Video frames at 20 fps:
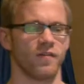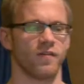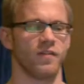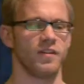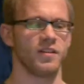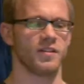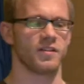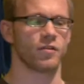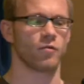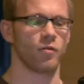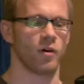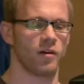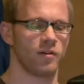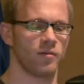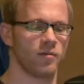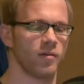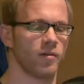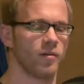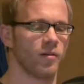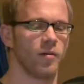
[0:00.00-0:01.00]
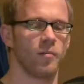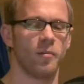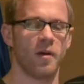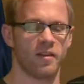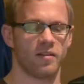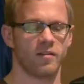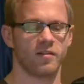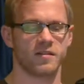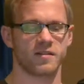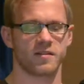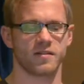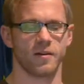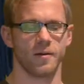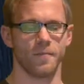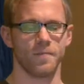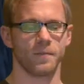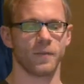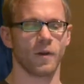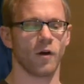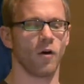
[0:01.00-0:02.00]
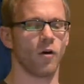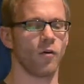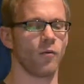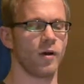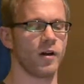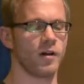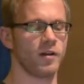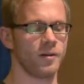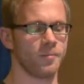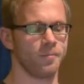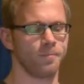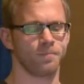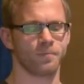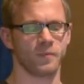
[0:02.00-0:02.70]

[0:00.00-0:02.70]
these CRUD methods already.